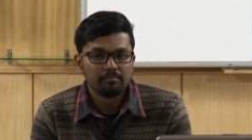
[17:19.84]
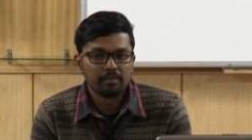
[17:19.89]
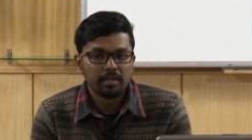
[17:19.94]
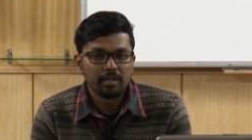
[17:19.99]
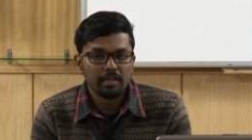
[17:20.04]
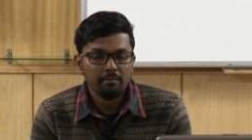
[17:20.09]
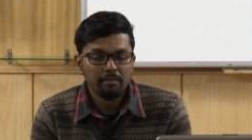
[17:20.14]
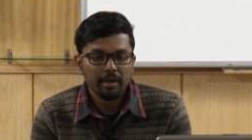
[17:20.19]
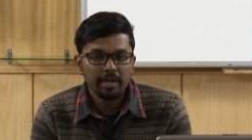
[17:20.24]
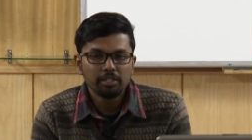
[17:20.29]

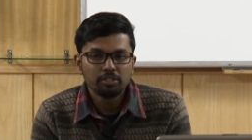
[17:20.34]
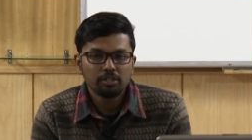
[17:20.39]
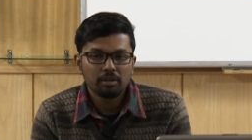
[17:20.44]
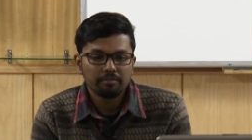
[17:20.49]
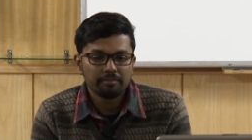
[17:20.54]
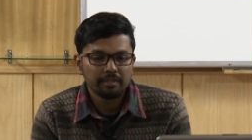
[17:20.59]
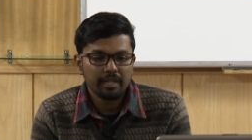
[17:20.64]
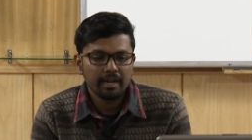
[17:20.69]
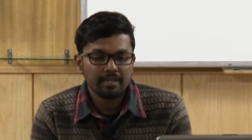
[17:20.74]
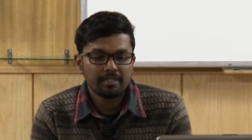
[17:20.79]
image
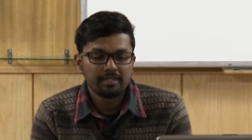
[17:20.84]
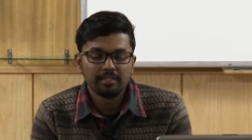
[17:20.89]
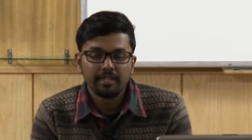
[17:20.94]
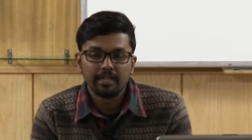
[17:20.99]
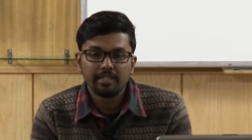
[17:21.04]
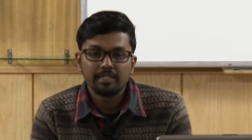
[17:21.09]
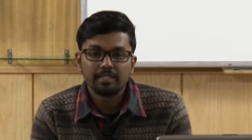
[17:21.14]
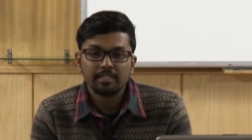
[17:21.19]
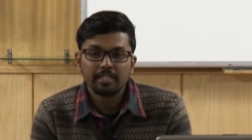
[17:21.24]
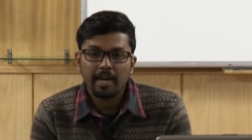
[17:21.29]
of that there
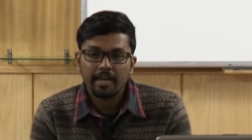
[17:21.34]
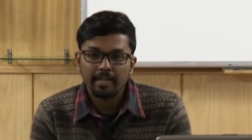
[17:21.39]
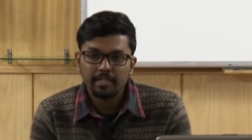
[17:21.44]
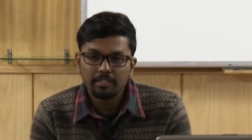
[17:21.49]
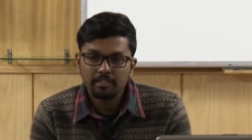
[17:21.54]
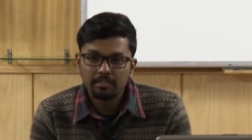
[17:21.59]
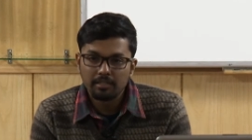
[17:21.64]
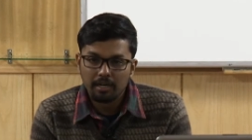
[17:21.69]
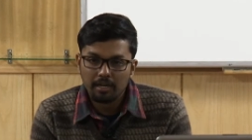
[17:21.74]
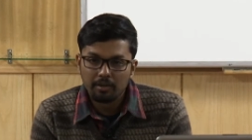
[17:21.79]
is a
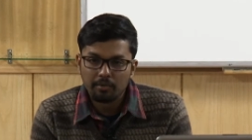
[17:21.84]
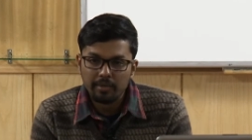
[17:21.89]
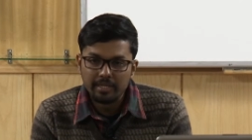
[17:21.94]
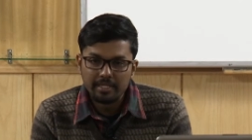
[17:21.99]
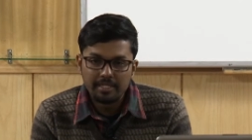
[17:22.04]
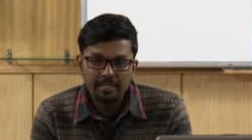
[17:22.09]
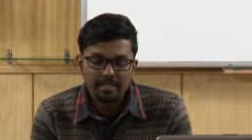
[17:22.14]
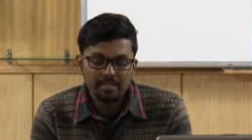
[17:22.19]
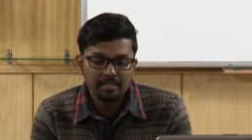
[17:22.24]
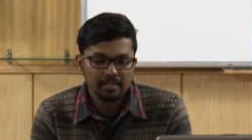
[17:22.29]
Chinese
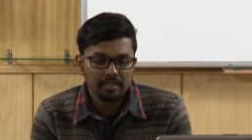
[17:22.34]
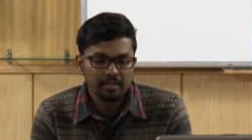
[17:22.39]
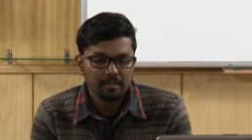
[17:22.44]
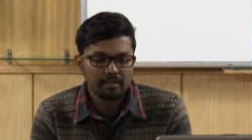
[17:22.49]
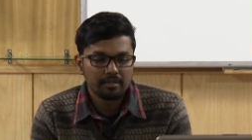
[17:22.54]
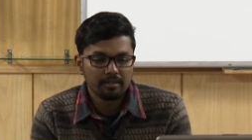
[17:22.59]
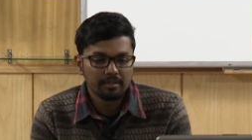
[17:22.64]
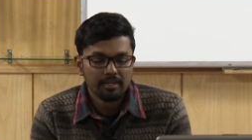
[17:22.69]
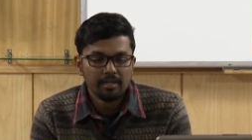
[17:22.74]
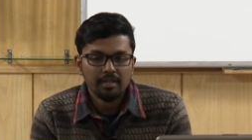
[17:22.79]
cuisines
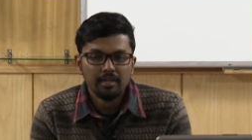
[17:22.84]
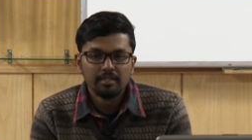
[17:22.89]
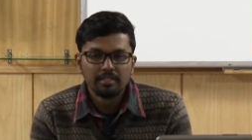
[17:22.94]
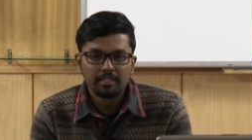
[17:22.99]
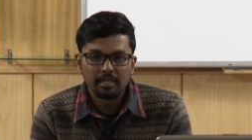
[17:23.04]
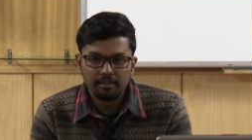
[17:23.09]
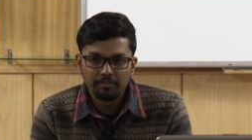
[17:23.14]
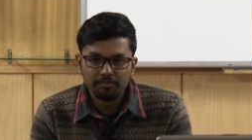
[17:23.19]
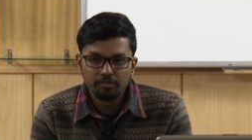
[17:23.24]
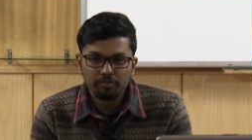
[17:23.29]
are
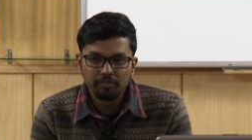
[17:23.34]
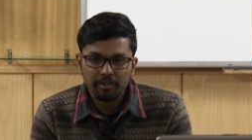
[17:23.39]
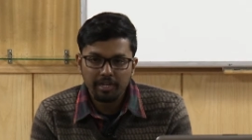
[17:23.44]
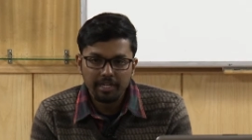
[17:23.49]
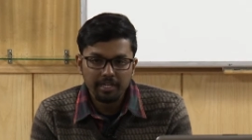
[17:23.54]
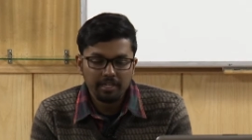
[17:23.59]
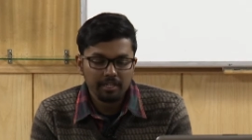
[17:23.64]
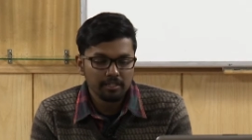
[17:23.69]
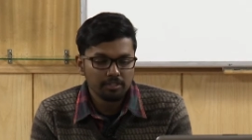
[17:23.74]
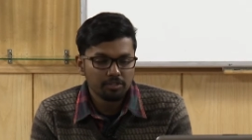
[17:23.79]
served over
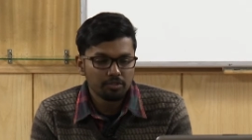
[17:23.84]
here.